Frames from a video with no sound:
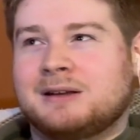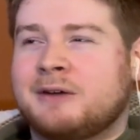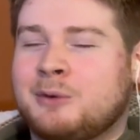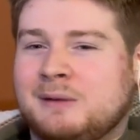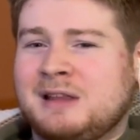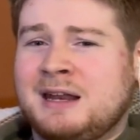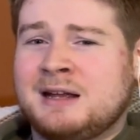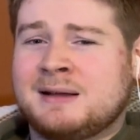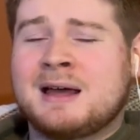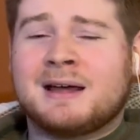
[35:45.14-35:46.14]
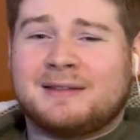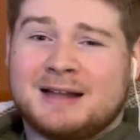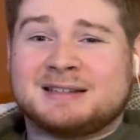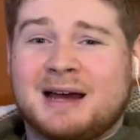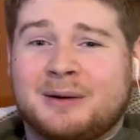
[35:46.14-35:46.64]
equivalating,
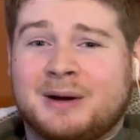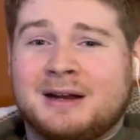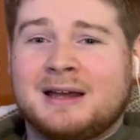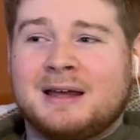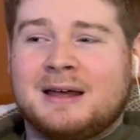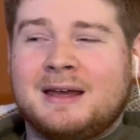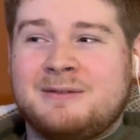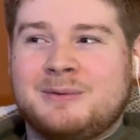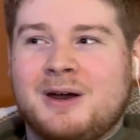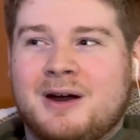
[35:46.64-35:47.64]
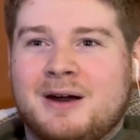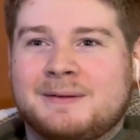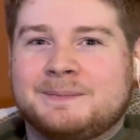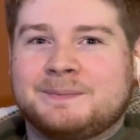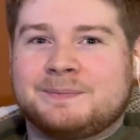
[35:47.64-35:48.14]
that's not a word. If we
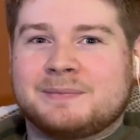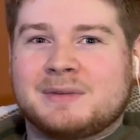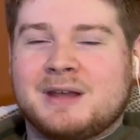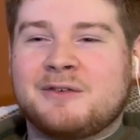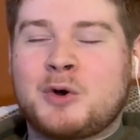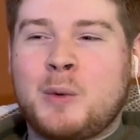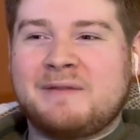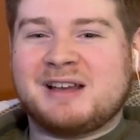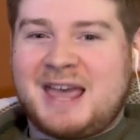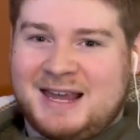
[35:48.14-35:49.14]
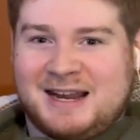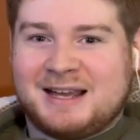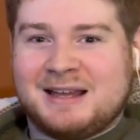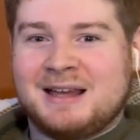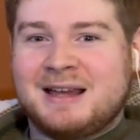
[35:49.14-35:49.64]
are
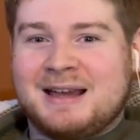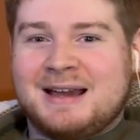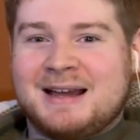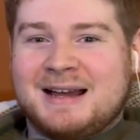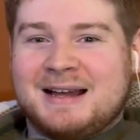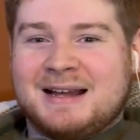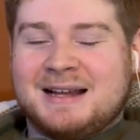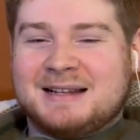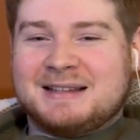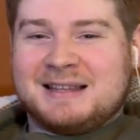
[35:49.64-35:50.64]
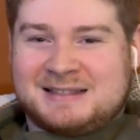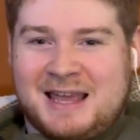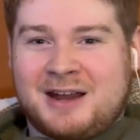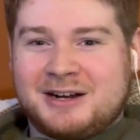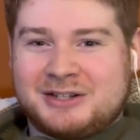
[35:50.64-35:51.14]
equivocating the
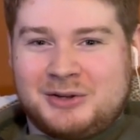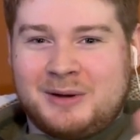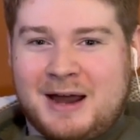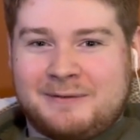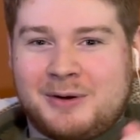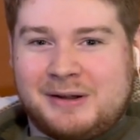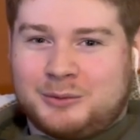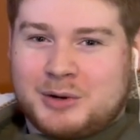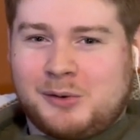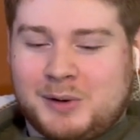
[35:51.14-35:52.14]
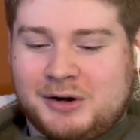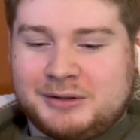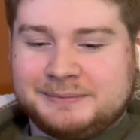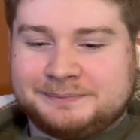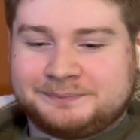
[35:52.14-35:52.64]
scanner to an iPhone in the real
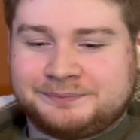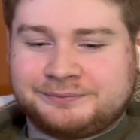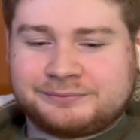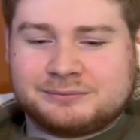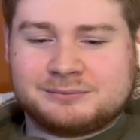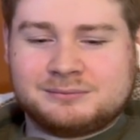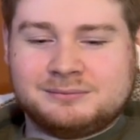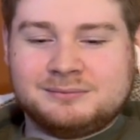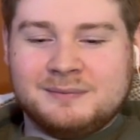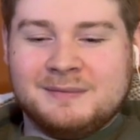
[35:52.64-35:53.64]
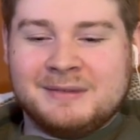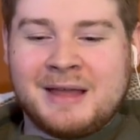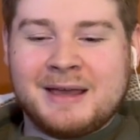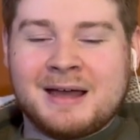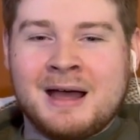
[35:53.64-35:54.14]
world,
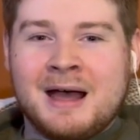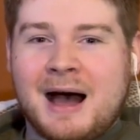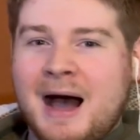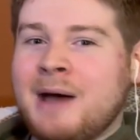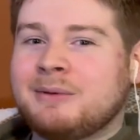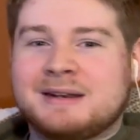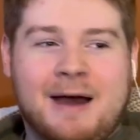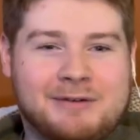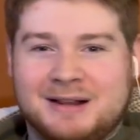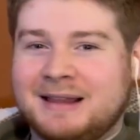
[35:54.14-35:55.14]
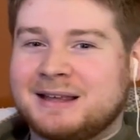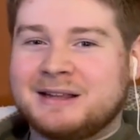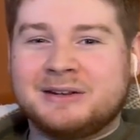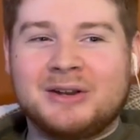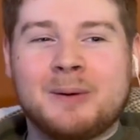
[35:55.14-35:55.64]
like I would never, like
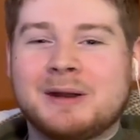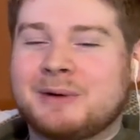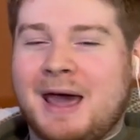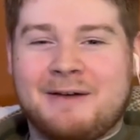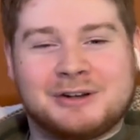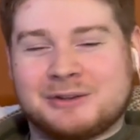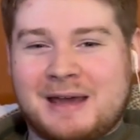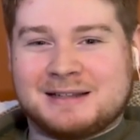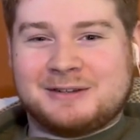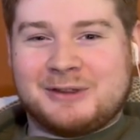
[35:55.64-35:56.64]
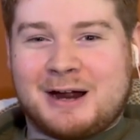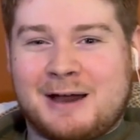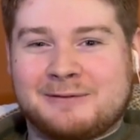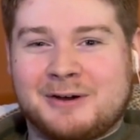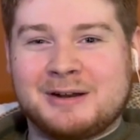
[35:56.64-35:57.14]
nobody would ever do that to
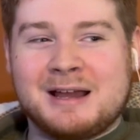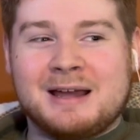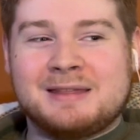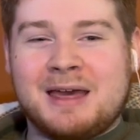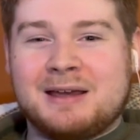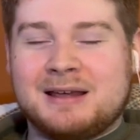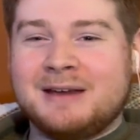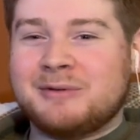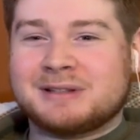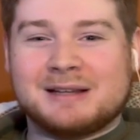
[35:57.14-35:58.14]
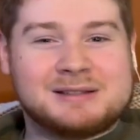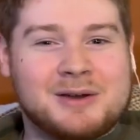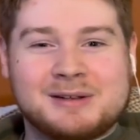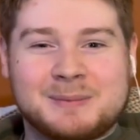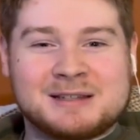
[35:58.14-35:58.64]
their iPhone. It's
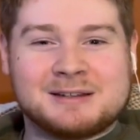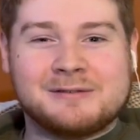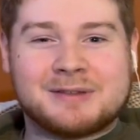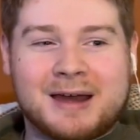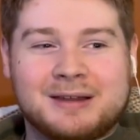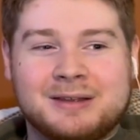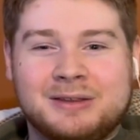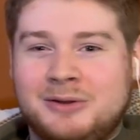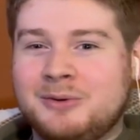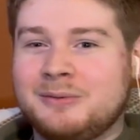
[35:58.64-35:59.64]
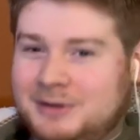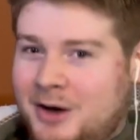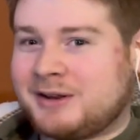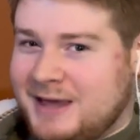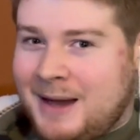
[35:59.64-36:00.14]
so expensive that you
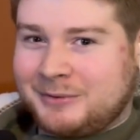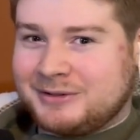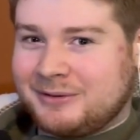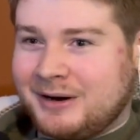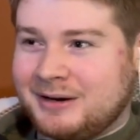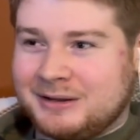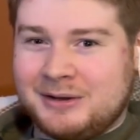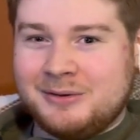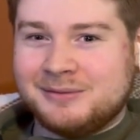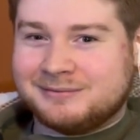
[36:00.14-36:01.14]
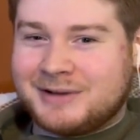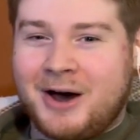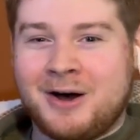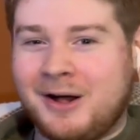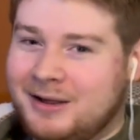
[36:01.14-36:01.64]
go to the Apple store, you
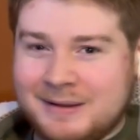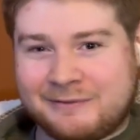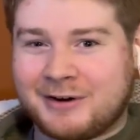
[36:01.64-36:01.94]
call up